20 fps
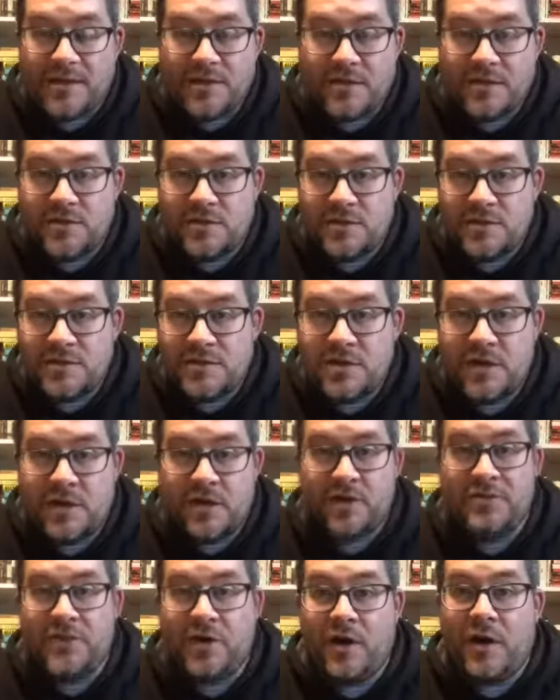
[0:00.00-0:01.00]
and to
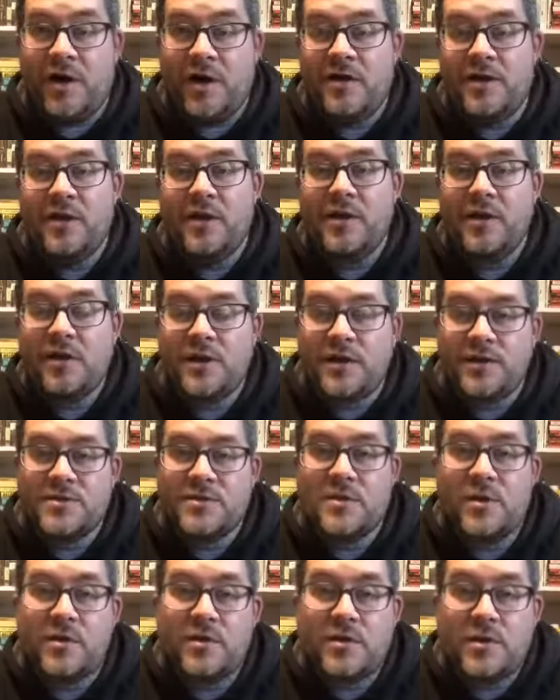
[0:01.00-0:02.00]
share a thought. And
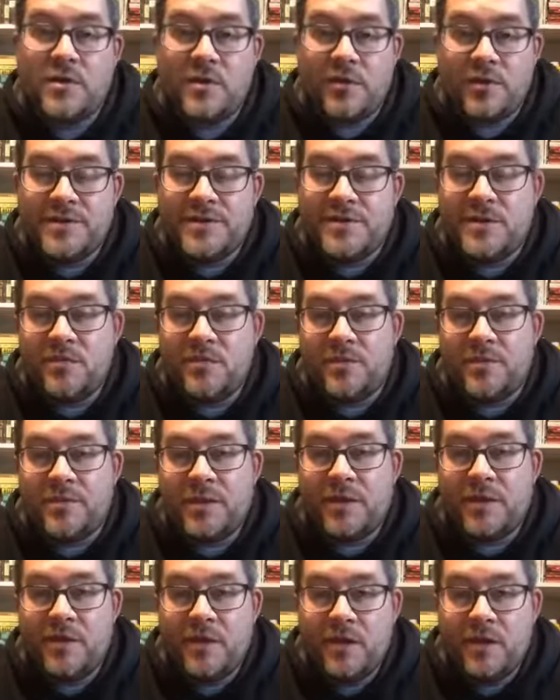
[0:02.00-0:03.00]
so Lindsay will
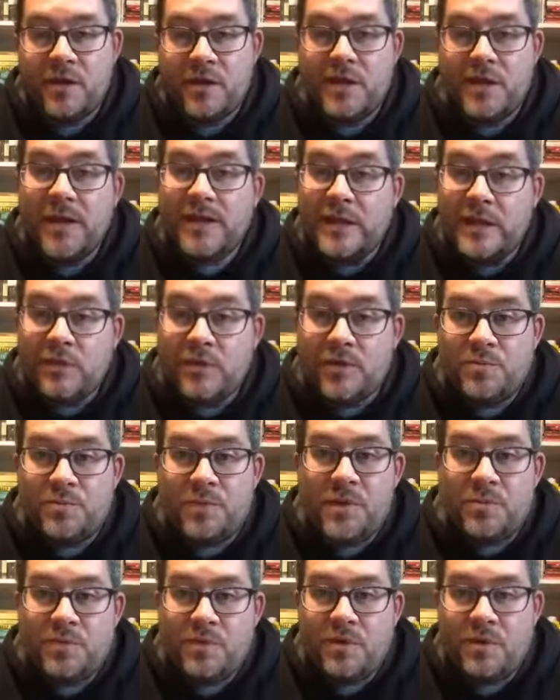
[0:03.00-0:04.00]
be connecting with
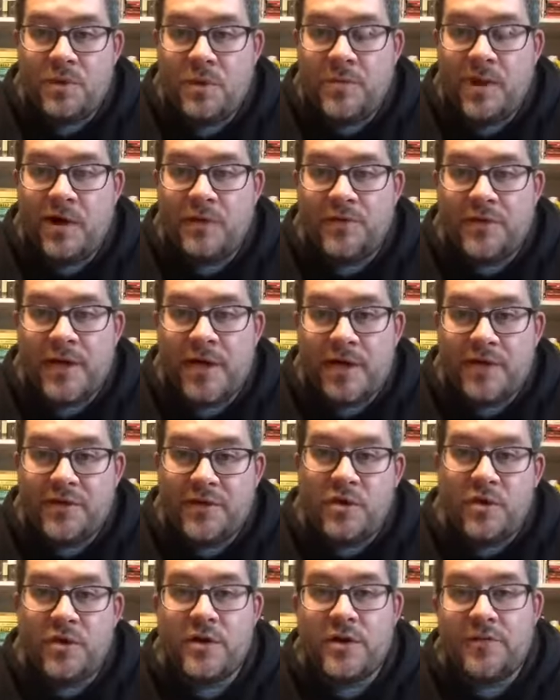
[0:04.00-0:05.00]
people about kind of
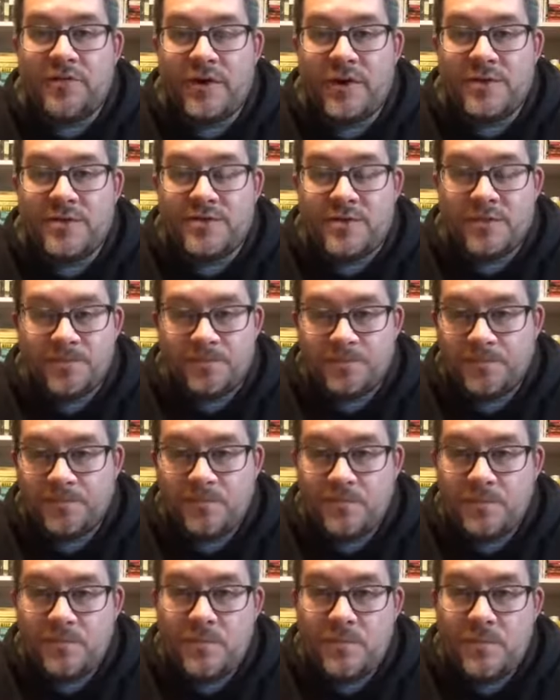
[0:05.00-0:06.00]
the current events
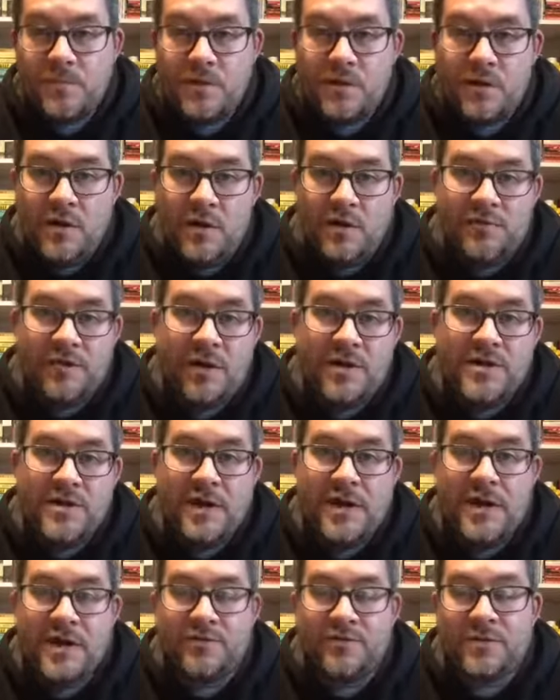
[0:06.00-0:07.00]
of our
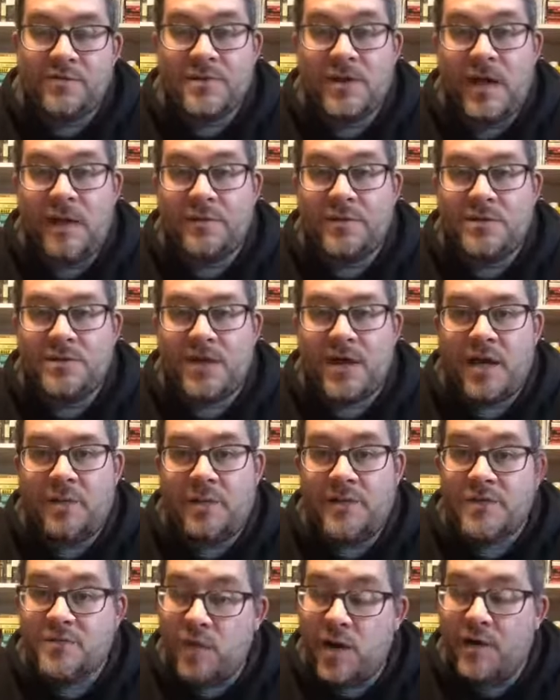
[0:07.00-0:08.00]
day from time to
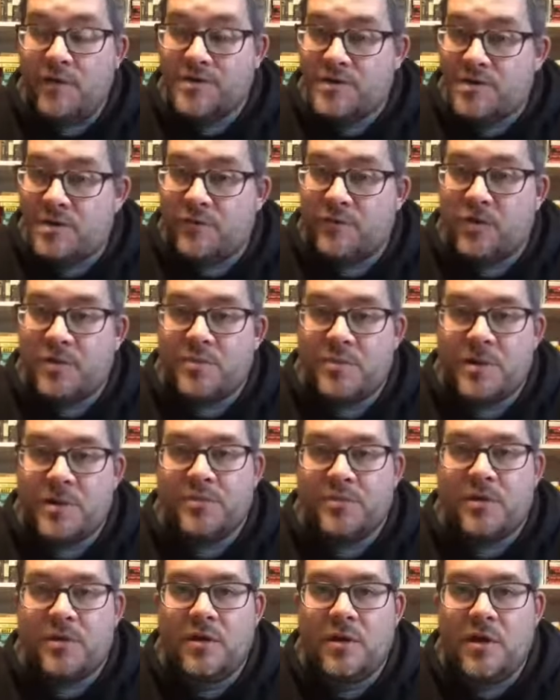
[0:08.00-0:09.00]
time, as well as interviewing
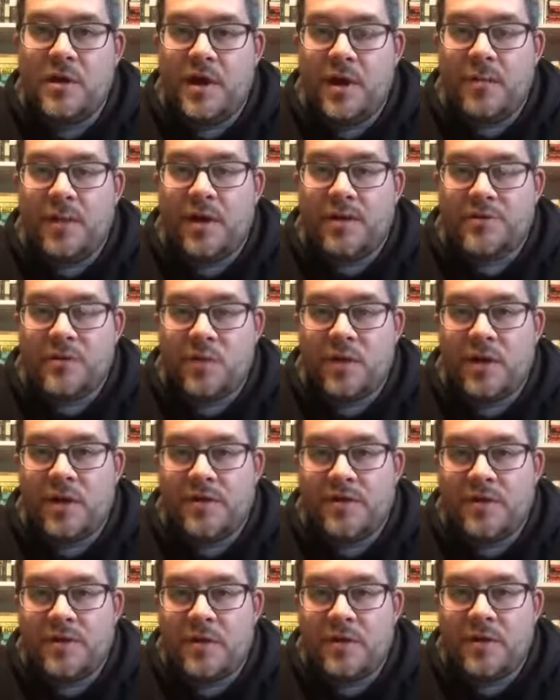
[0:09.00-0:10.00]
people about the way
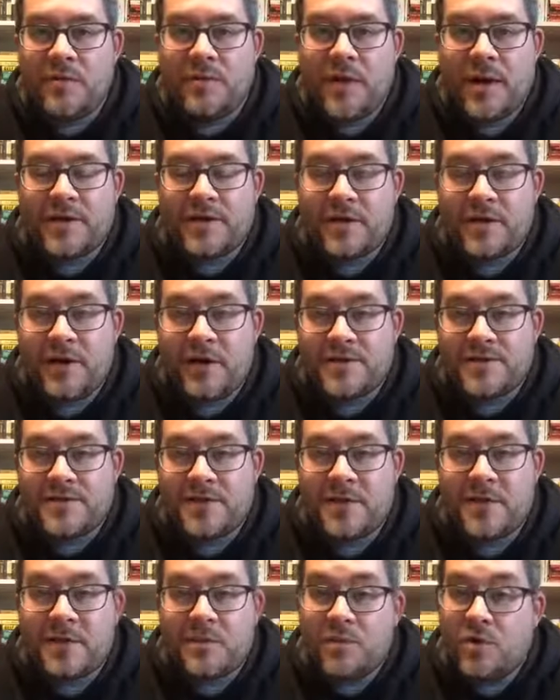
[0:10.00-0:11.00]
that they are impacting God's
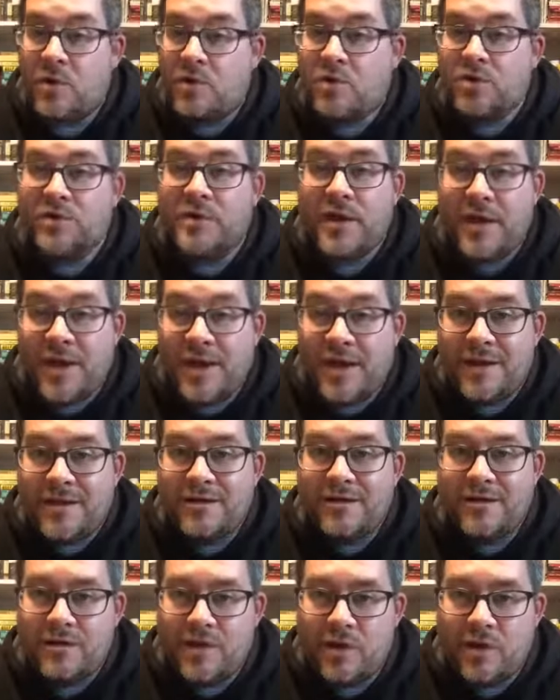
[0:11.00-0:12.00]
kingdom locally
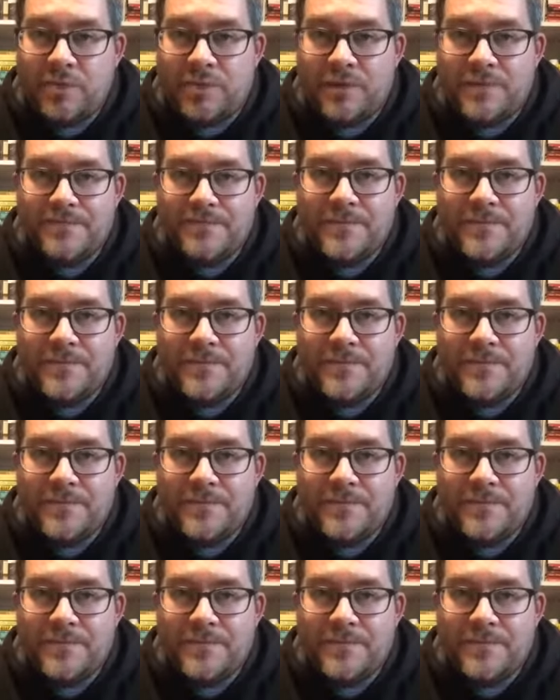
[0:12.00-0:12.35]
and globally.